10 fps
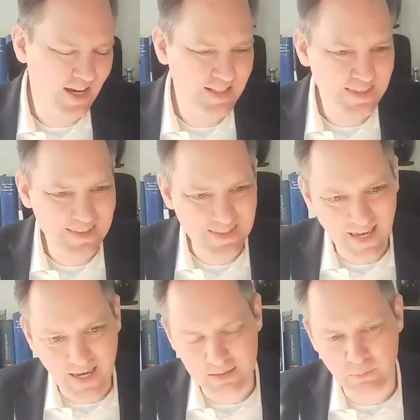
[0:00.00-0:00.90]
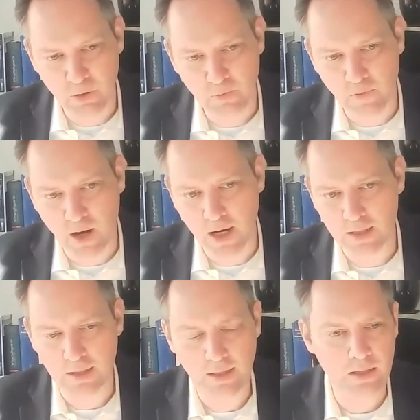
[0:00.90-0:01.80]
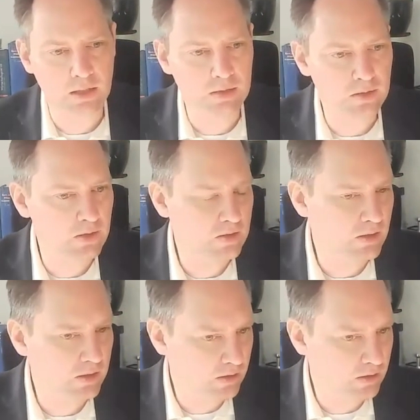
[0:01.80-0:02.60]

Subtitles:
And then providing this